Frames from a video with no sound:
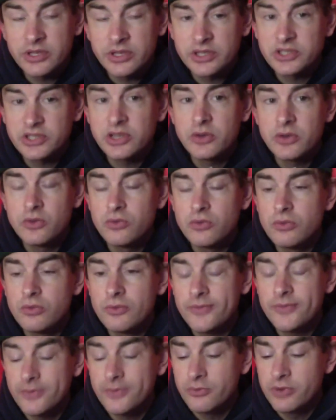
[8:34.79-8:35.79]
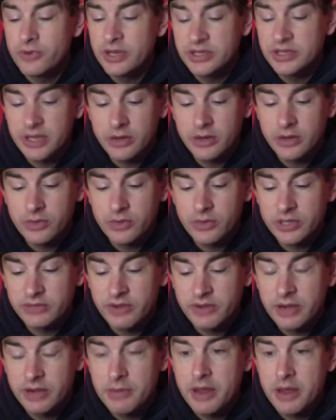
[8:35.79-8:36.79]
These are still full retail,
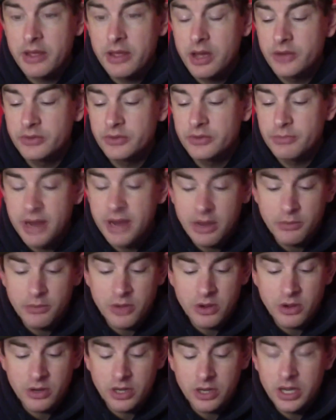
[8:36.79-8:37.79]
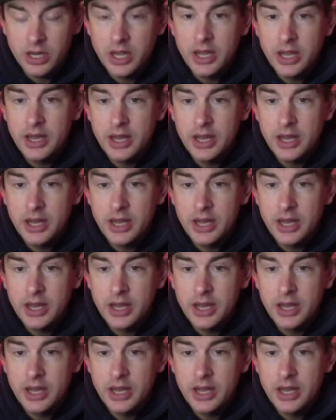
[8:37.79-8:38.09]
is around about the £100 mark.